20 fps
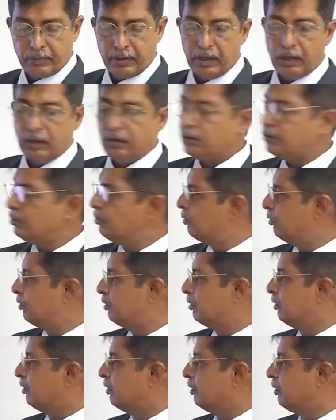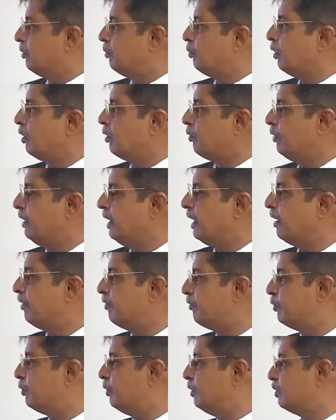the oil from the pump was
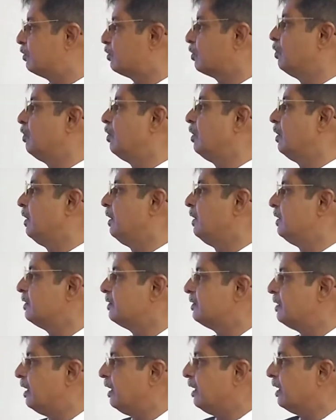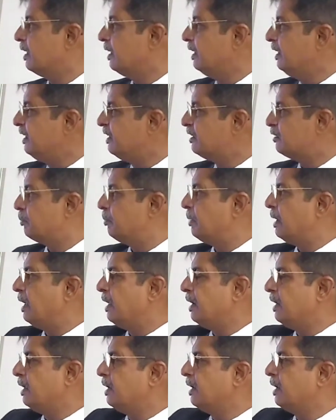coming here, and
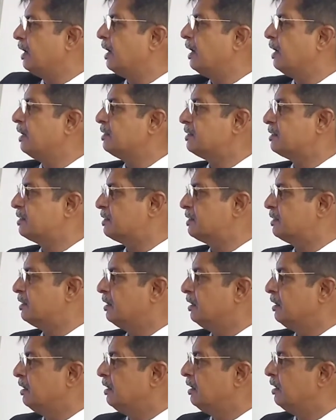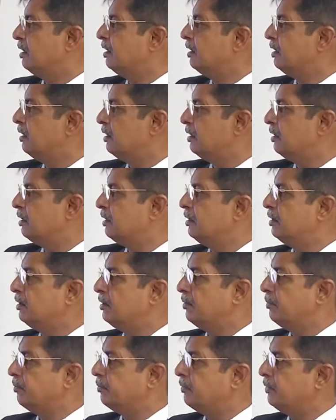these are the distribution lines going to the
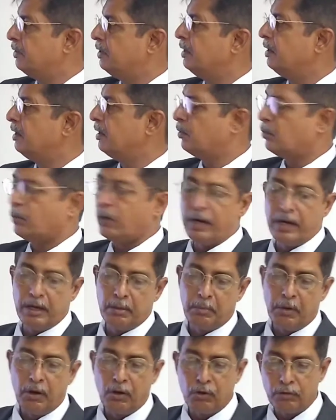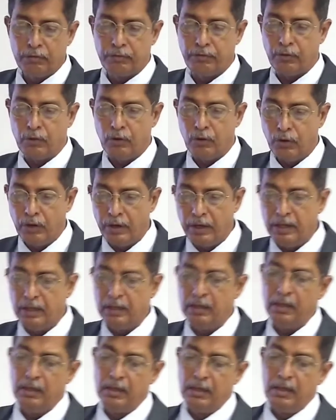bearing. We could see the oil
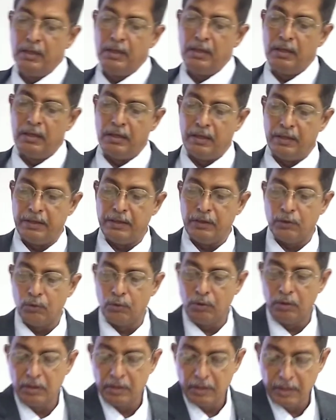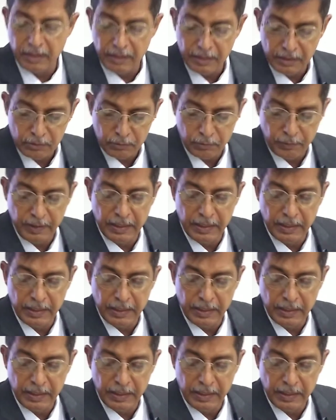here, and we could set